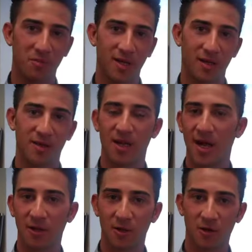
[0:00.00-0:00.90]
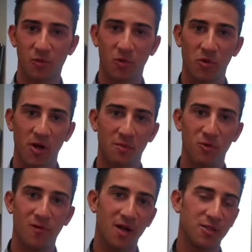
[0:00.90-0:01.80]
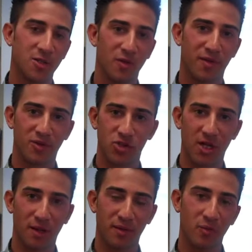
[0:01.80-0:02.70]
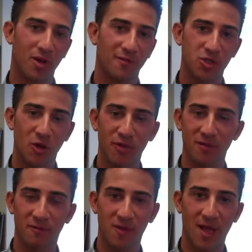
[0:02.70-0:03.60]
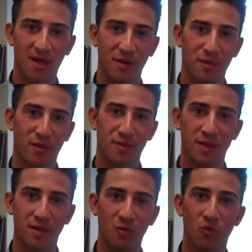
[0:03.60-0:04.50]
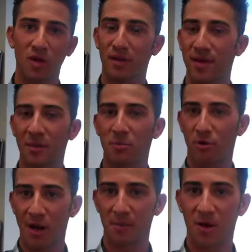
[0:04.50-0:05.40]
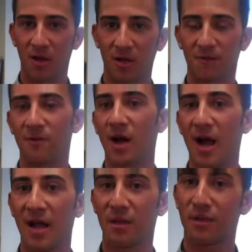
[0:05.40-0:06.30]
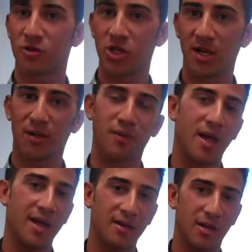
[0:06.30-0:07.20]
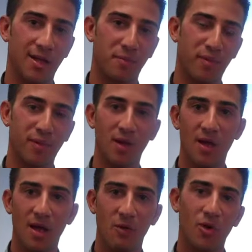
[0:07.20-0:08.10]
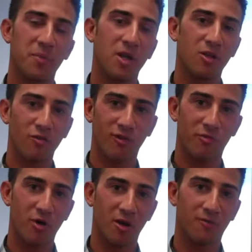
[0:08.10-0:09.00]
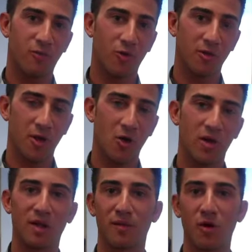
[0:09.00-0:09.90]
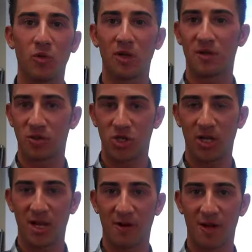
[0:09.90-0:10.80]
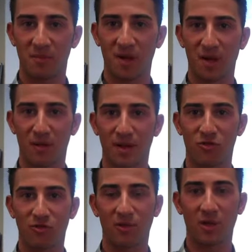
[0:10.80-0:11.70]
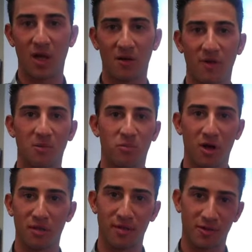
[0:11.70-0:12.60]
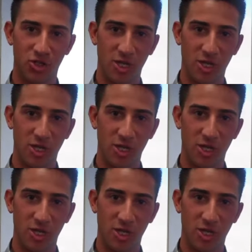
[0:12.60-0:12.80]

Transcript: completed the eye look, what we're going to move on to is the cheeks, and what I've chosen for that is a Stila One Step Prime Color for eyes, cheeks, and lips. What I'm going to use this product for, though, is only the cheek area because I just love a bronzy